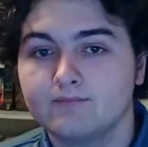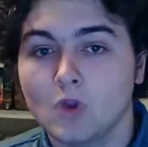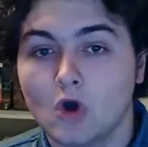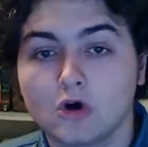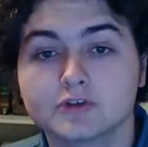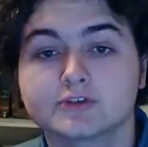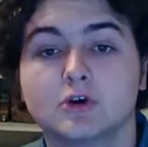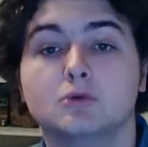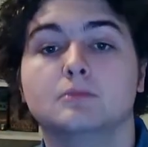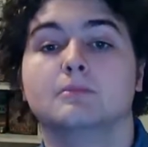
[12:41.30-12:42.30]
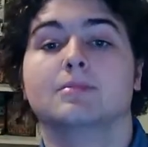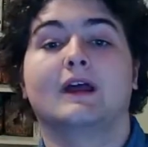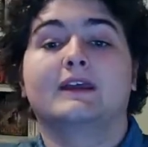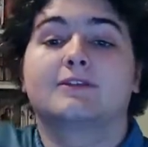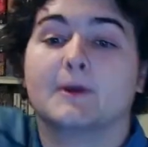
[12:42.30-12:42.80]
Also,
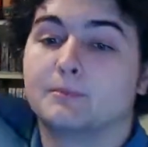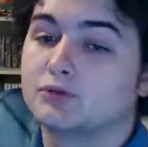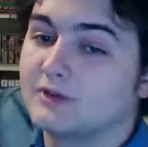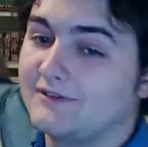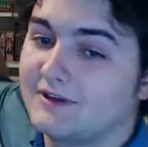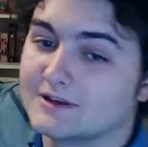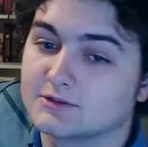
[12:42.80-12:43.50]
like the previous